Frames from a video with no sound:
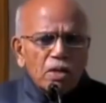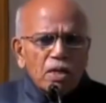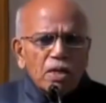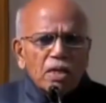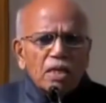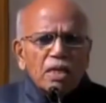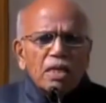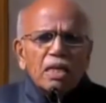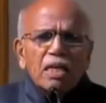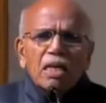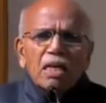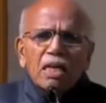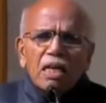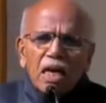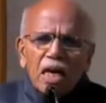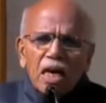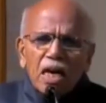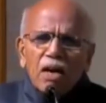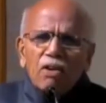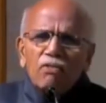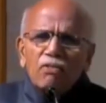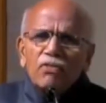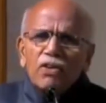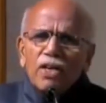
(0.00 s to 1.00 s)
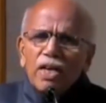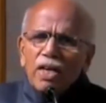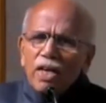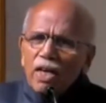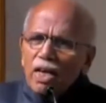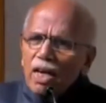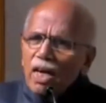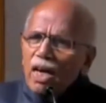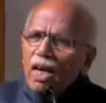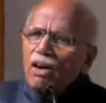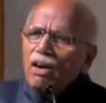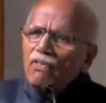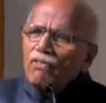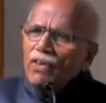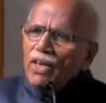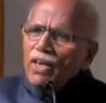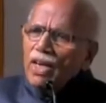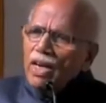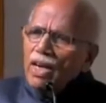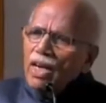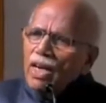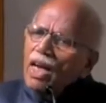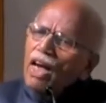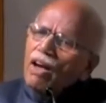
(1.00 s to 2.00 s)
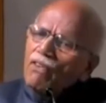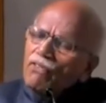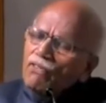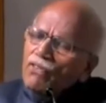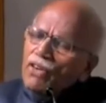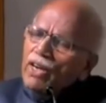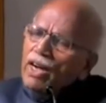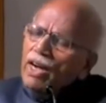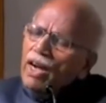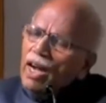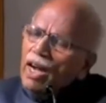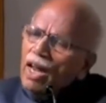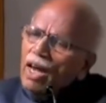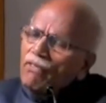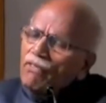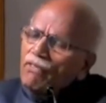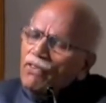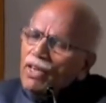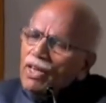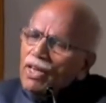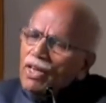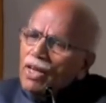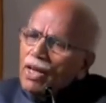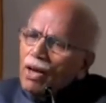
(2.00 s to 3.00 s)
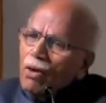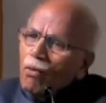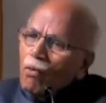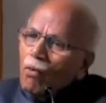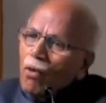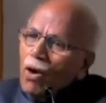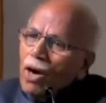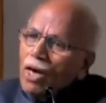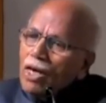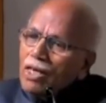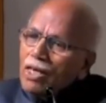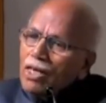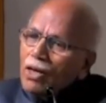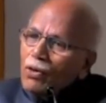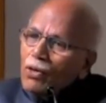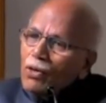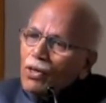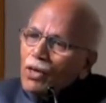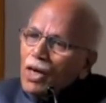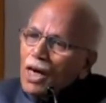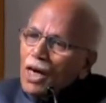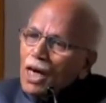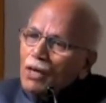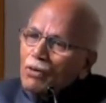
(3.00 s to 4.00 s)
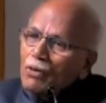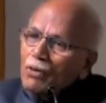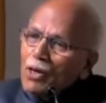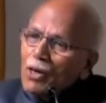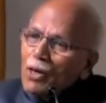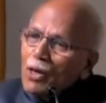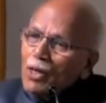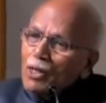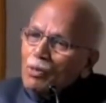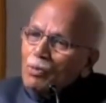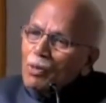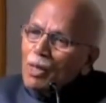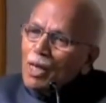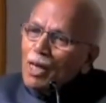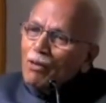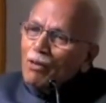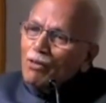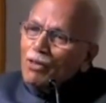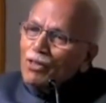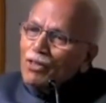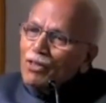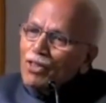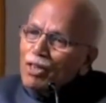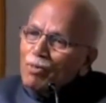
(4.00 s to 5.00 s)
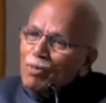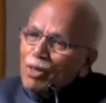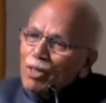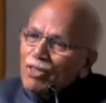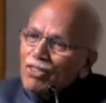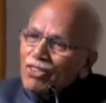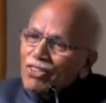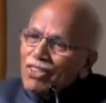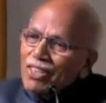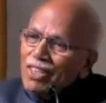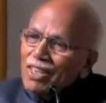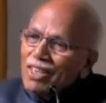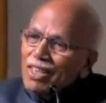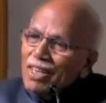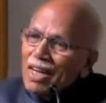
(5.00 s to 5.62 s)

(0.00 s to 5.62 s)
He laughed and laughed and laughed and laughed. Walked out to Harvard Hospital after 3 months.